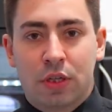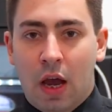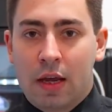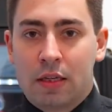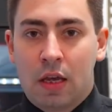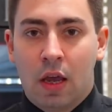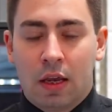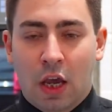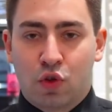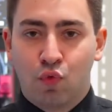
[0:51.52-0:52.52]
sites,
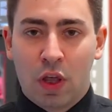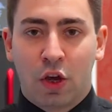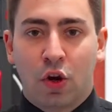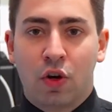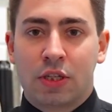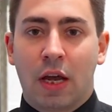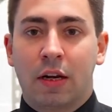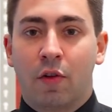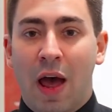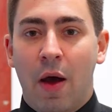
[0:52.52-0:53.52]
gets a really good
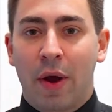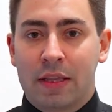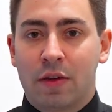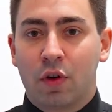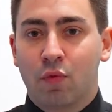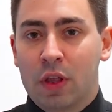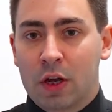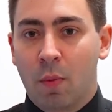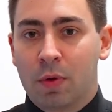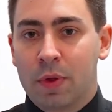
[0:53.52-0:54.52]
understanding of how additive can really
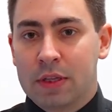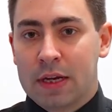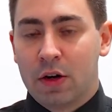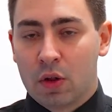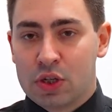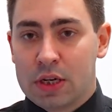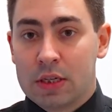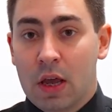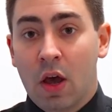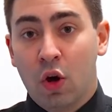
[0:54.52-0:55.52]
complement the
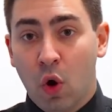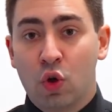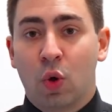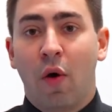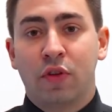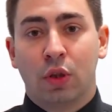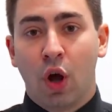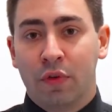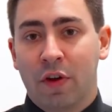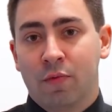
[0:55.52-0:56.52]
technologies, and also offers a
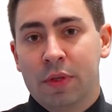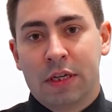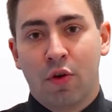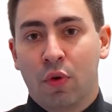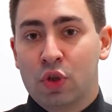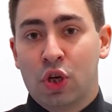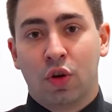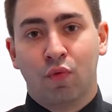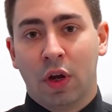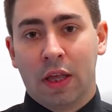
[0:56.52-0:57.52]
lot of different materials so you
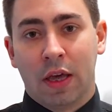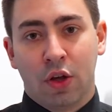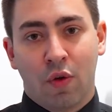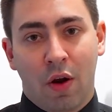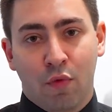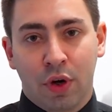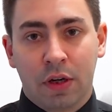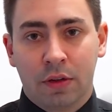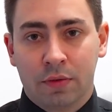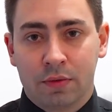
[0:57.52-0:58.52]
can really hit the ground running.